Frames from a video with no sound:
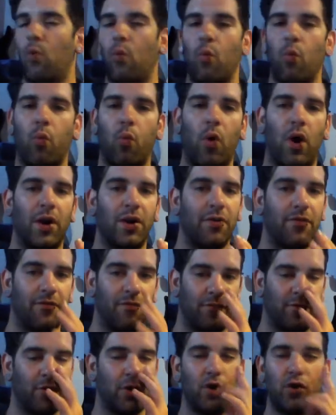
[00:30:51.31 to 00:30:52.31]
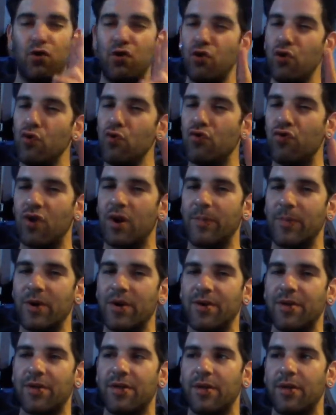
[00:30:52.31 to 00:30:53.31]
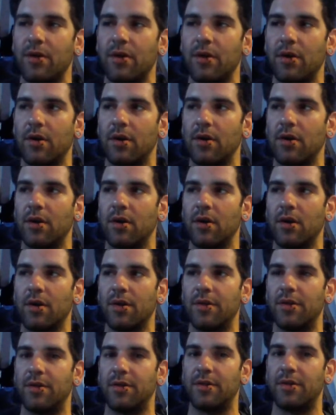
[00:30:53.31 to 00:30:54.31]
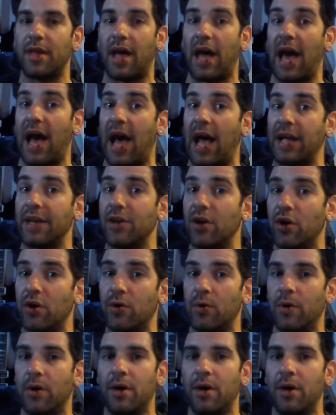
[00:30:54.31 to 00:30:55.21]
One of 2 drummers that I know.